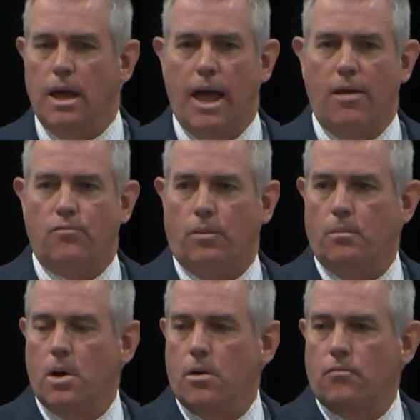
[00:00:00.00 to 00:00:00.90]
And
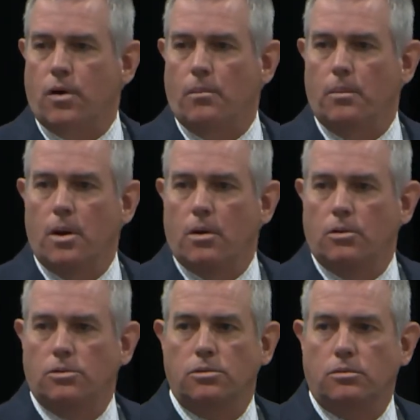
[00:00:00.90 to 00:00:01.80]
from
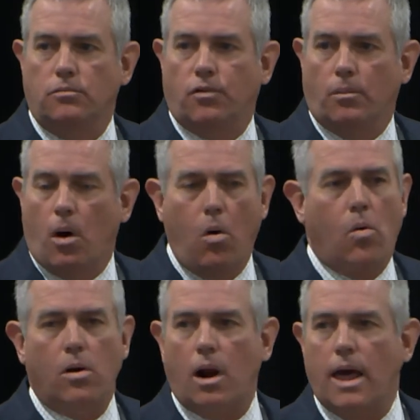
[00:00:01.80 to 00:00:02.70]

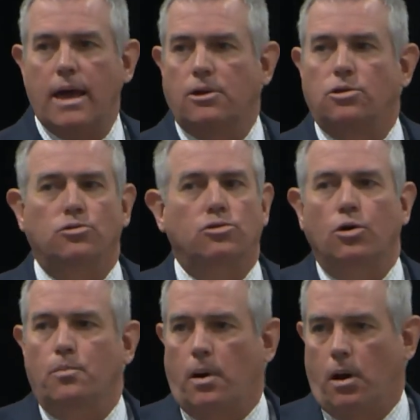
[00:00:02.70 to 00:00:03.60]
Horn Lake to
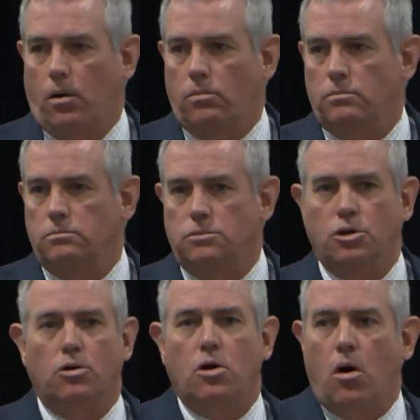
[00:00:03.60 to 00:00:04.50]
Tupelo
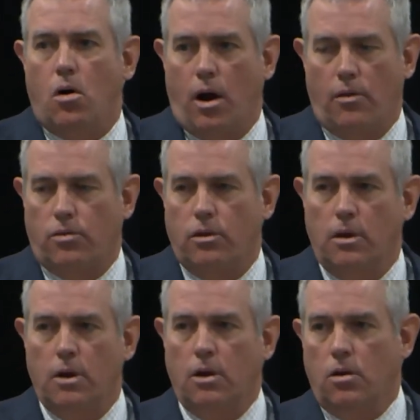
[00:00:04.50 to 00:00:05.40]
to Corinth,
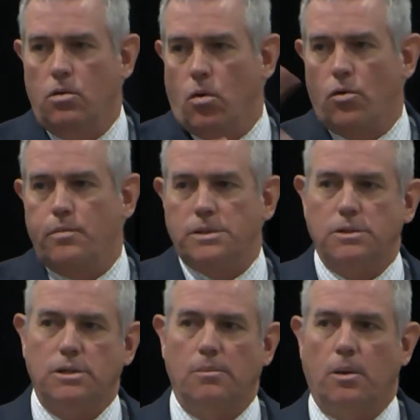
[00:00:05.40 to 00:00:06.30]
North
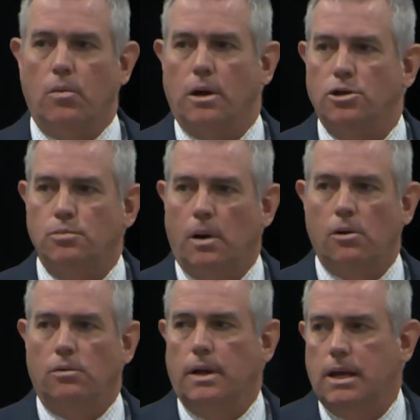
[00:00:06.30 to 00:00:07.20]
Mississippi would
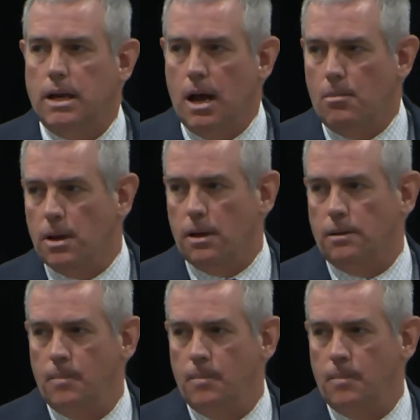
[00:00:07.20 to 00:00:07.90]
explode economically.